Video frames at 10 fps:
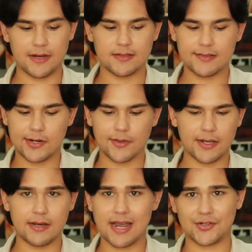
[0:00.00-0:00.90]
It's thinner
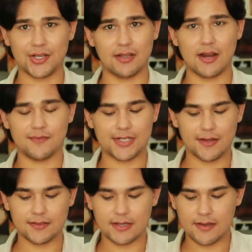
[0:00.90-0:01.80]
than actually a lot of
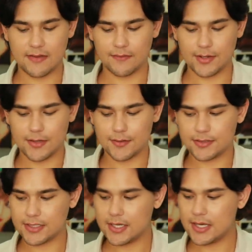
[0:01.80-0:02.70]
gels that I've ever
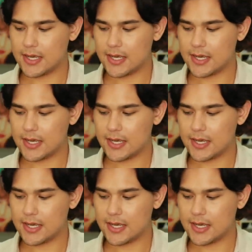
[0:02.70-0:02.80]
used.